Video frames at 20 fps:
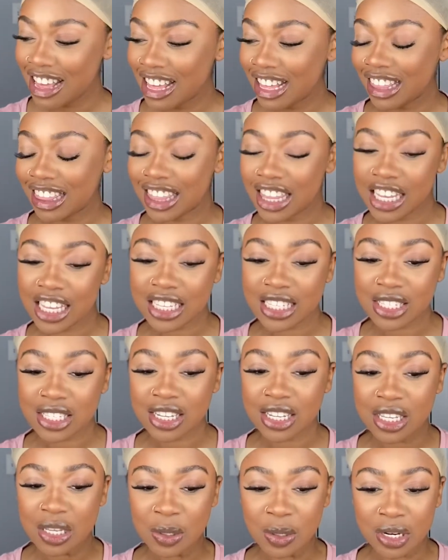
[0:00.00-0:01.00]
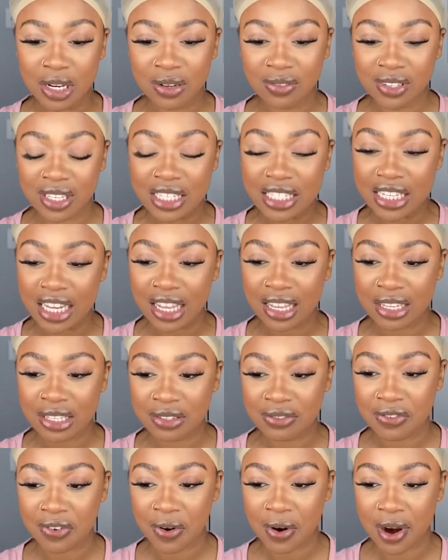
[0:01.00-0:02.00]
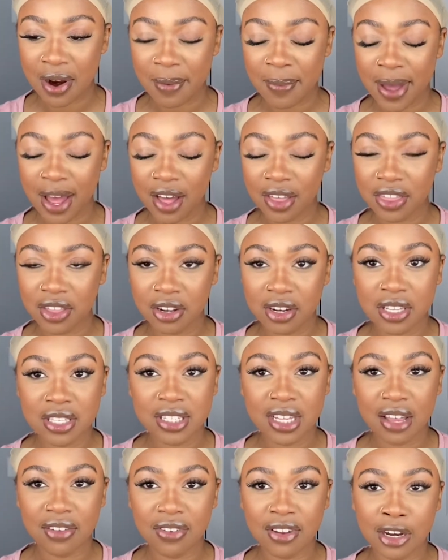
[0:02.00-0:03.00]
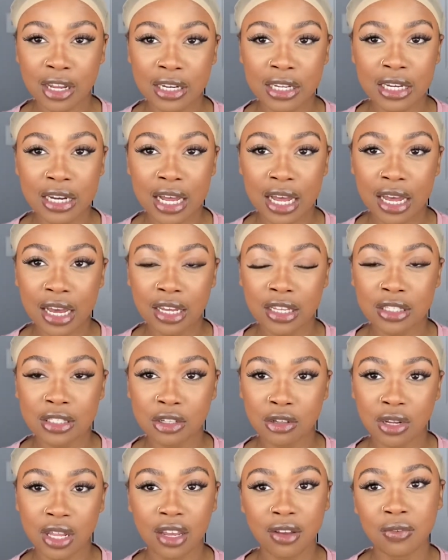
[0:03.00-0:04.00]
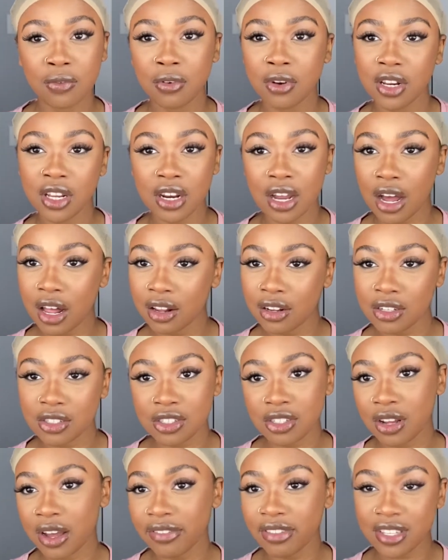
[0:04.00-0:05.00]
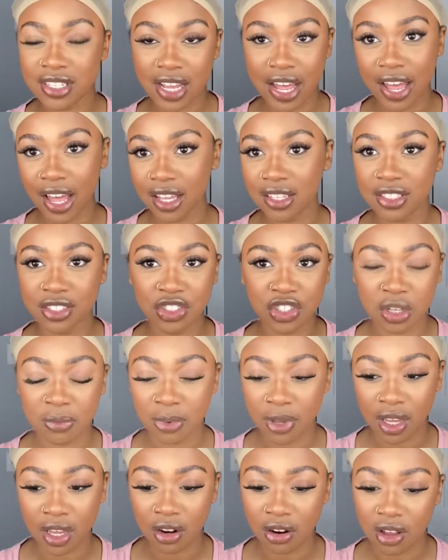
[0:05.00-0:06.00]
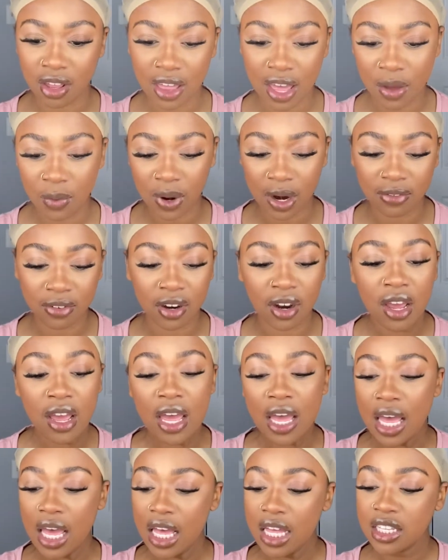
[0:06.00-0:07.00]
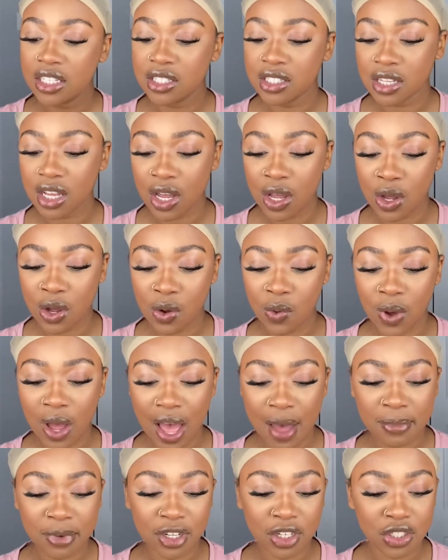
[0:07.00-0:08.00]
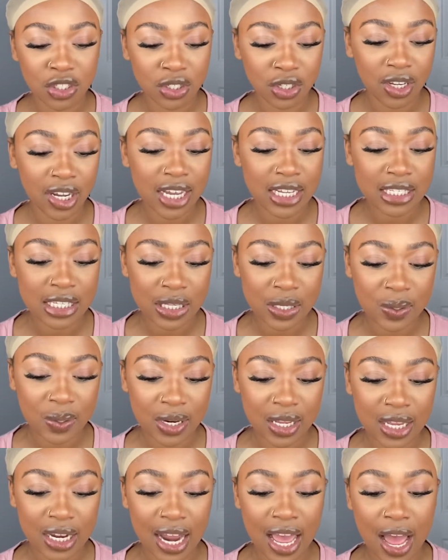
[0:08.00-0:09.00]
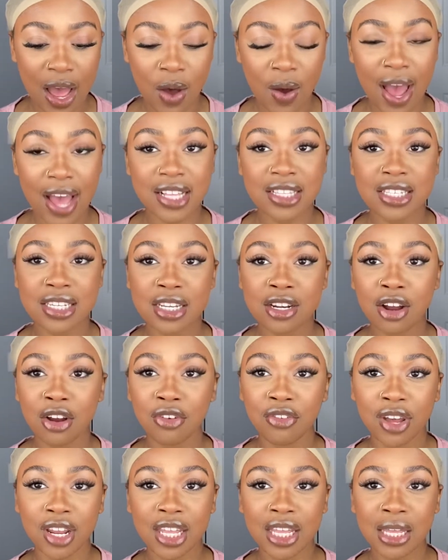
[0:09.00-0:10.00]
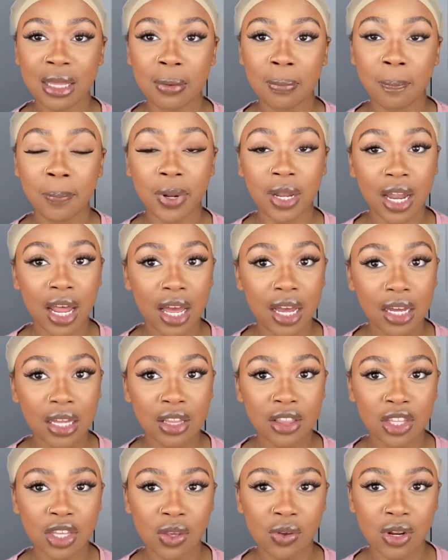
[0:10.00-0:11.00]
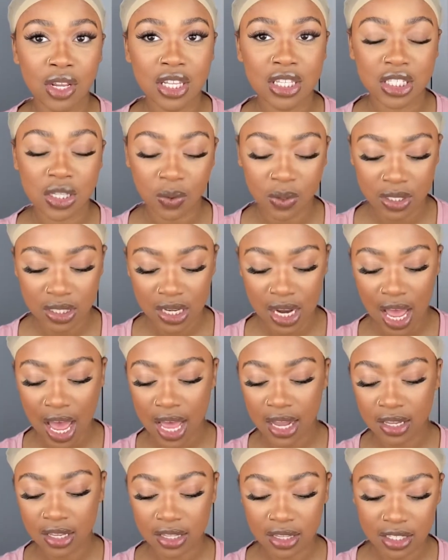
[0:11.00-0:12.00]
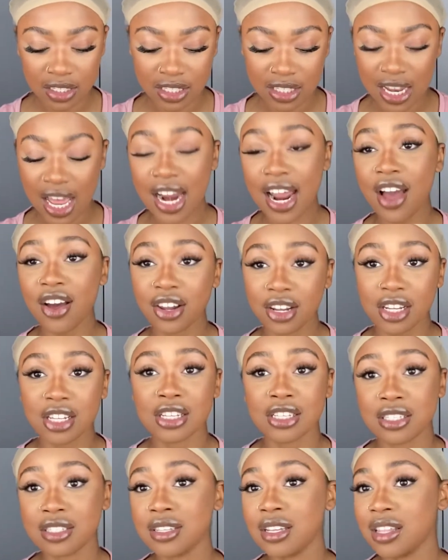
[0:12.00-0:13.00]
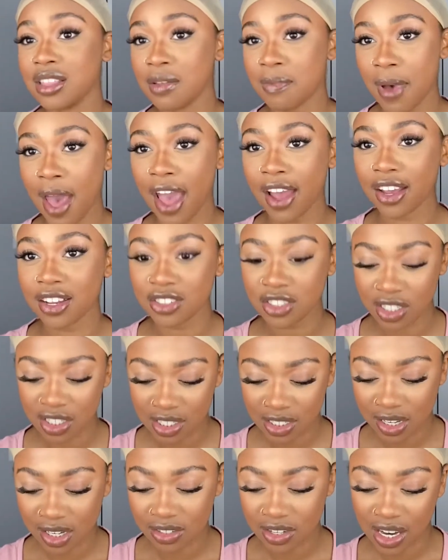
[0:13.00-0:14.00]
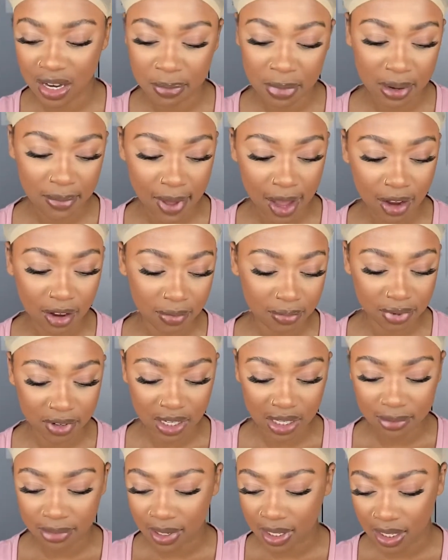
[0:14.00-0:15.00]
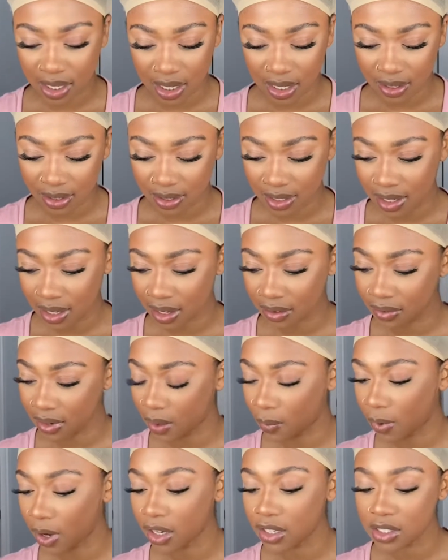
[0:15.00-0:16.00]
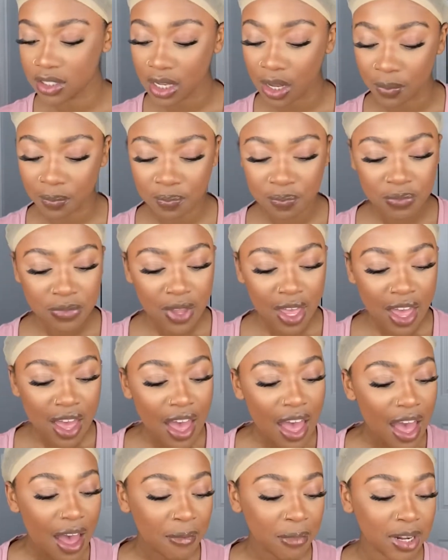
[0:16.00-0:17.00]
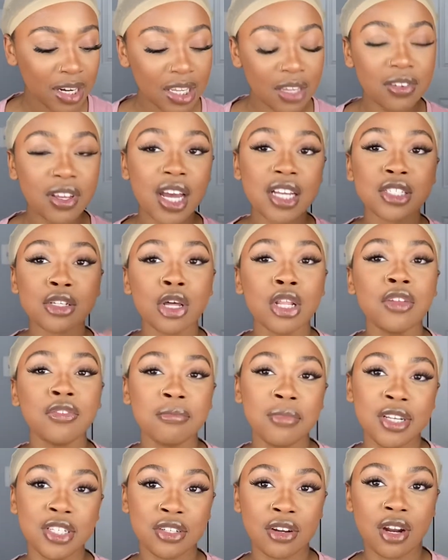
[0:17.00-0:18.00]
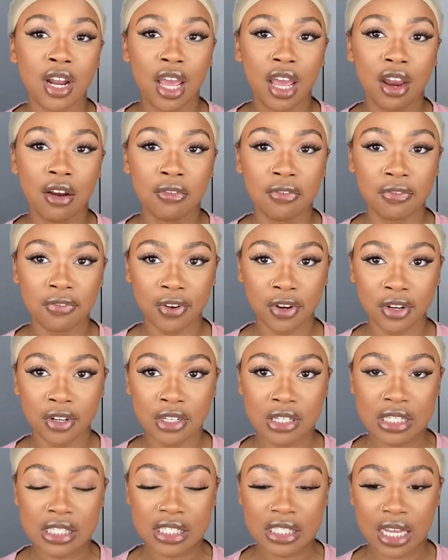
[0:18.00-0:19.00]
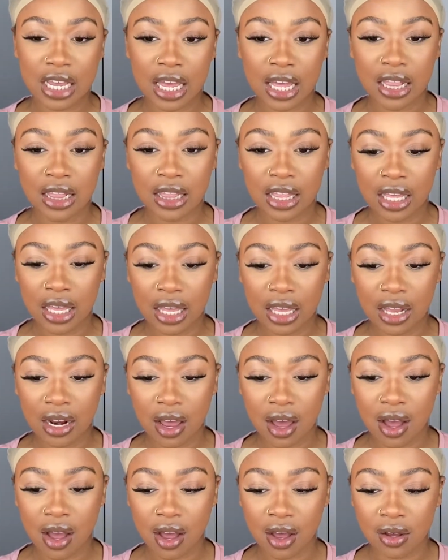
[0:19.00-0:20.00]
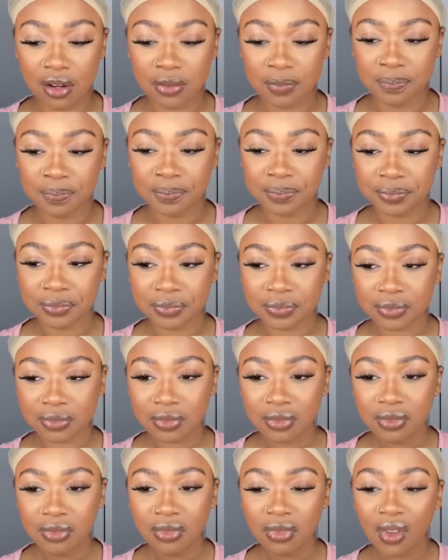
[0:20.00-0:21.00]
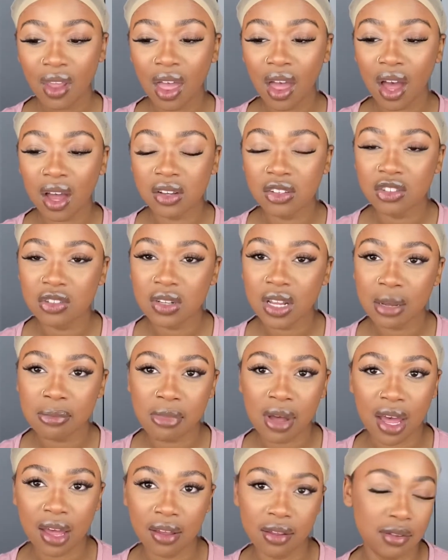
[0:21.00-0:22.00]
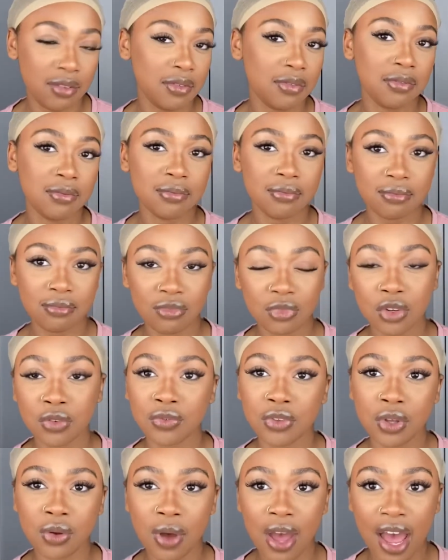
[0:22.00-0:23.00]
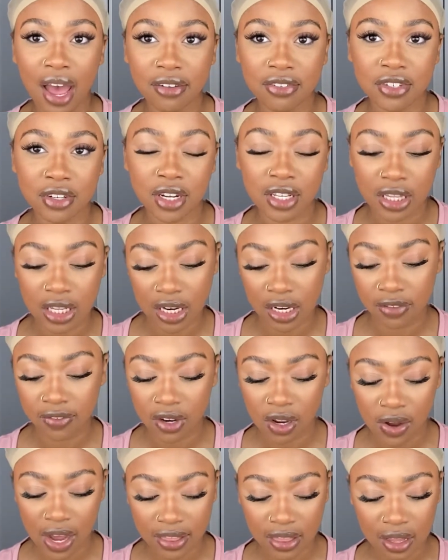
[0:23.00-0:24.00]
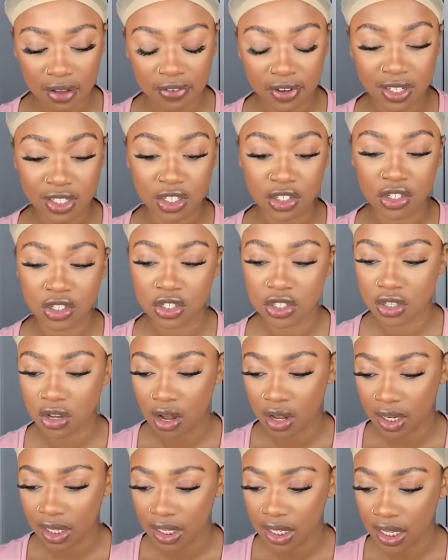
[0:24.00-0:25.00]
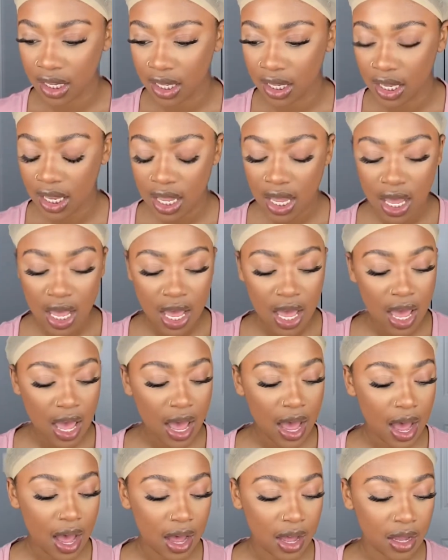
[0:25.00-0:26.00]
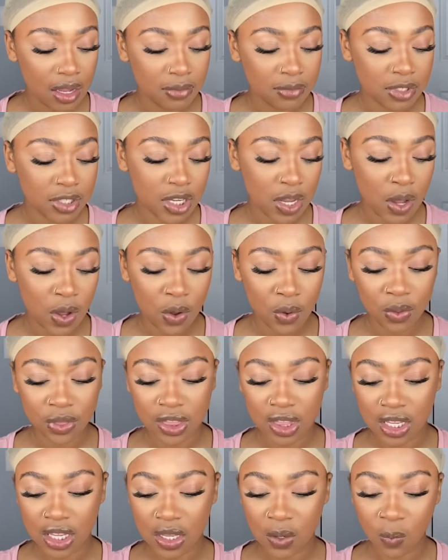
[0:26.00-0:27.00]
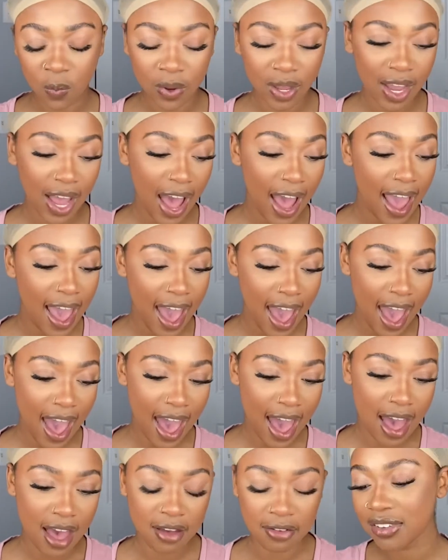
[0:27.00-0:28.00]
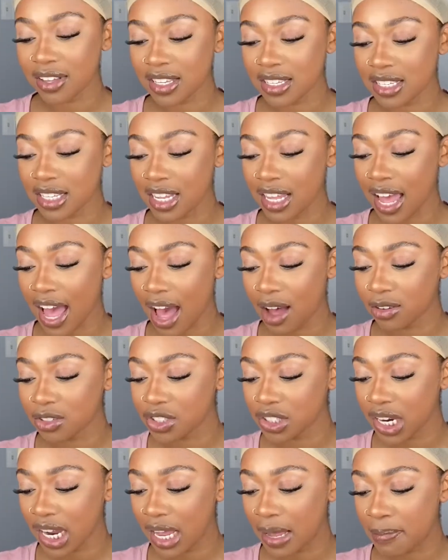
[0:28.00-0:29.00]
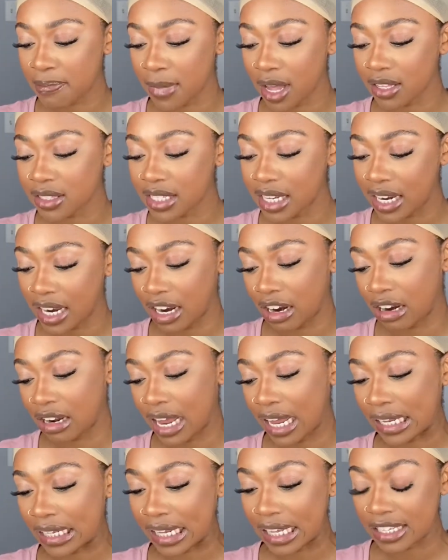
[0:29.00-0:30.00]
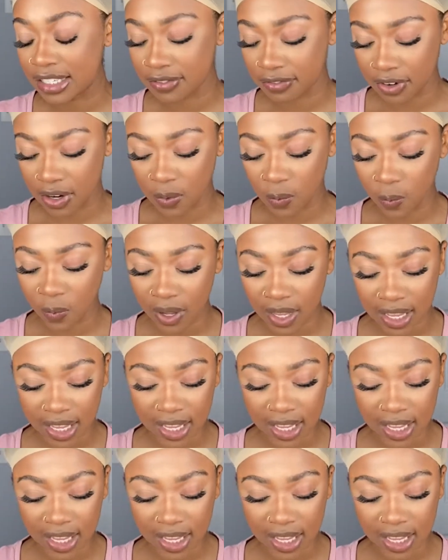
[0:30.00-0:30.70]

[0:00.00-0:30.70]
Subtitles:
This unit retails for about $37.99, so like $40, you know, after tax and shipping and all that, whatever. So I'm gonna show you guys the unit. Now, I did already pluck the unit, so this is not how it looks in the packaging because I tried to put it back all pretty, but it didn't really work. So I'm gonna give you guys all information on the hair first, and then I'll do like my review after at the end of the video after I finish installing it. So the wig I have is the Outre melted hairline lace front wig.